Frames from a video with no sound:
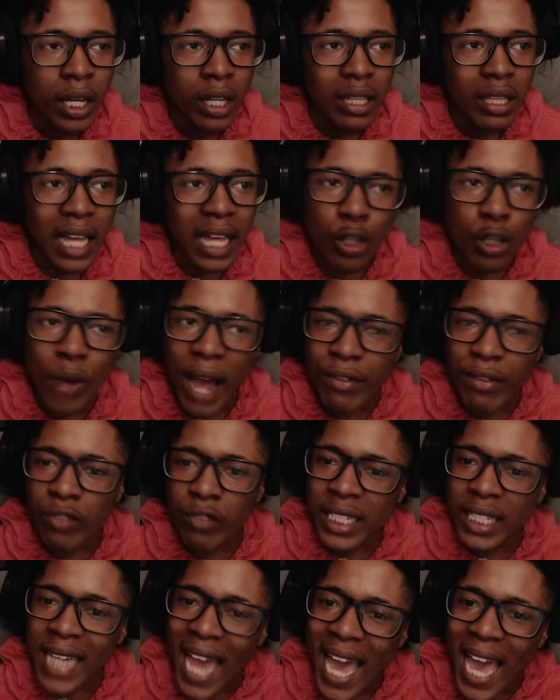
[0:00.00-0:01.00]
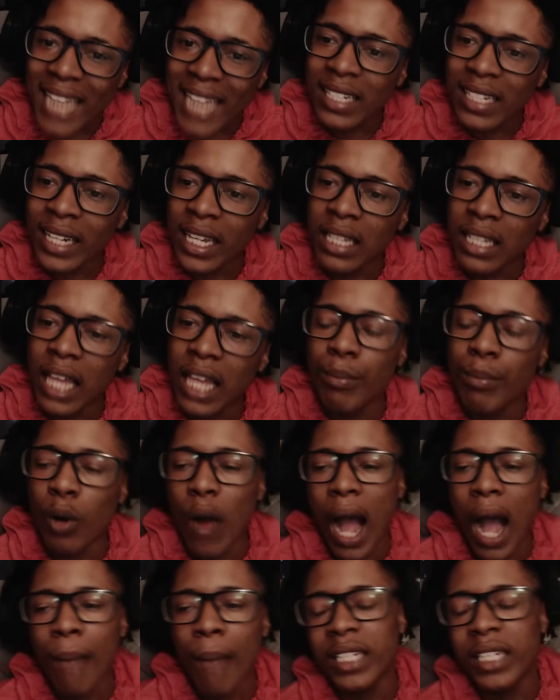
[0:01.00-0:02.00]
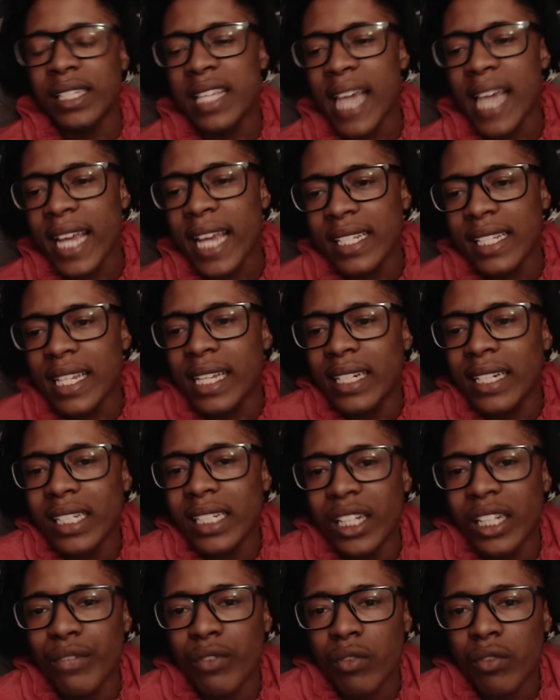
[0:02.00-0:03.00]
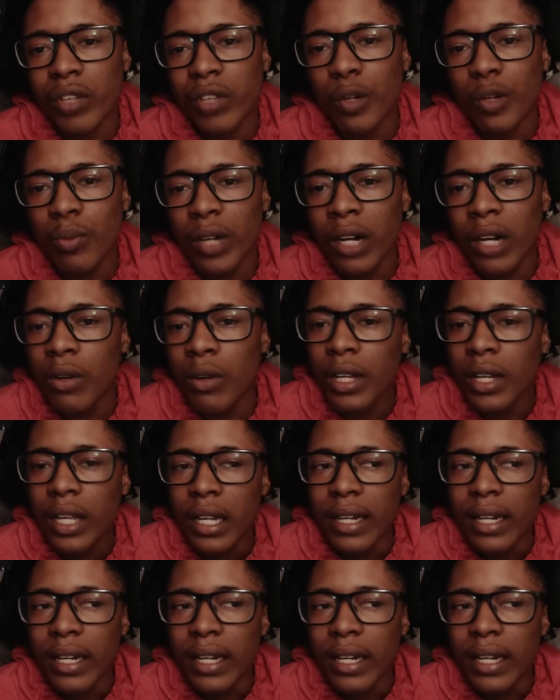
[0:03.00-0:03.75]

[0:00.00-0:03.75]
Like, you ever really ask a nigga like, bro, how much THC in this shit for real, bro?